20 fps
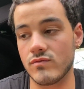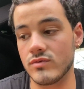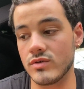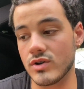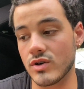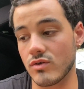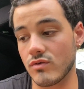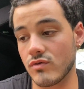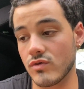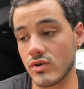You
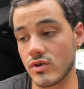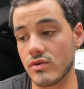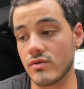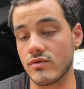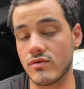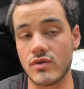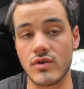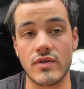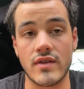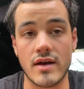know,
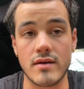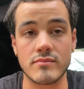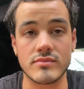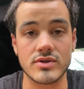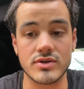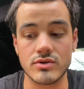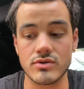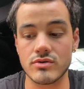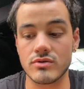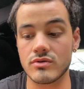for them
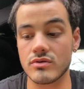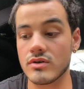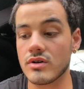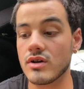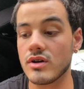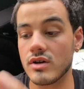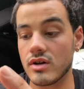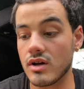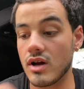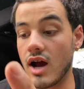to
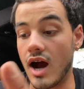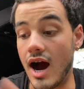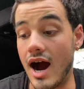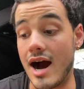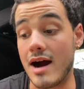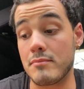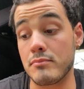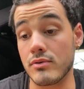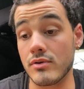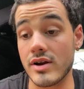
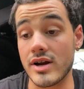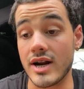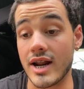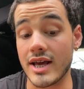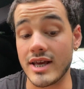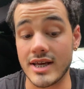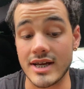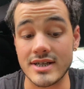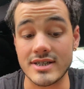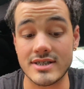operate,
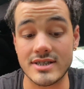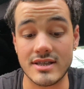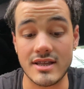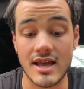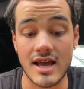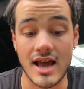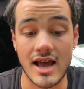I guess,